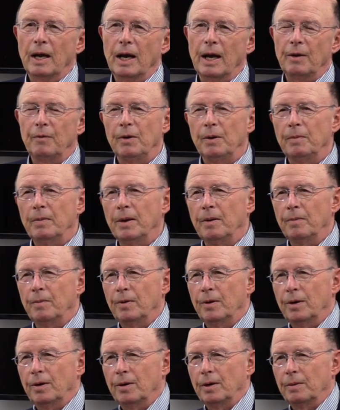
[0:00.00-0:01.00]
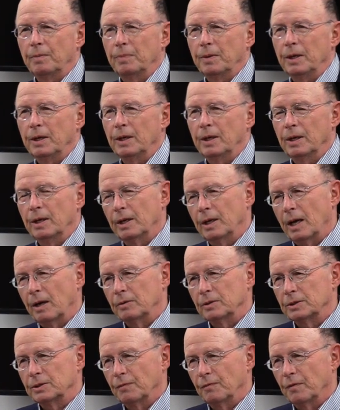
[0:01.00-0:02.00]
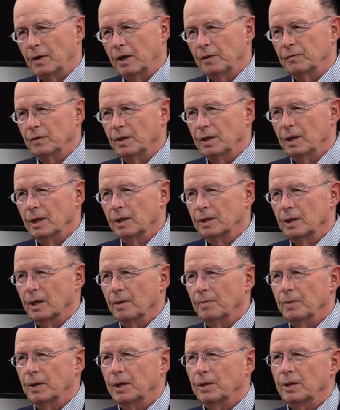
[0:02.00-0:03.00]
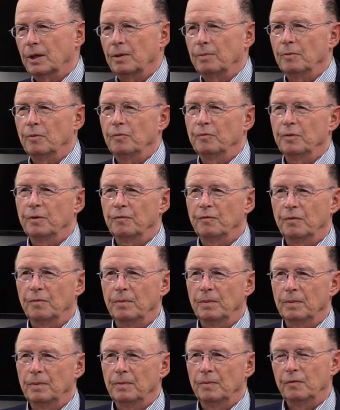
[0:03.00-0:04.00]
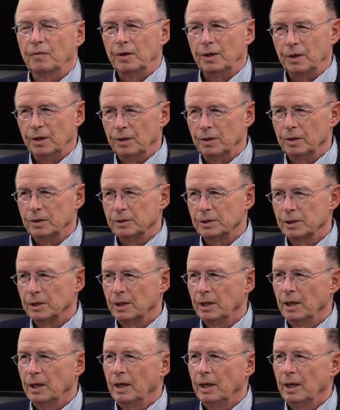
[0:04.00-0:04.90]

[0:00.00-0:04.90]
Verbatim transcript: I remember being, I was involved in the anti-apartheid movement for, for years,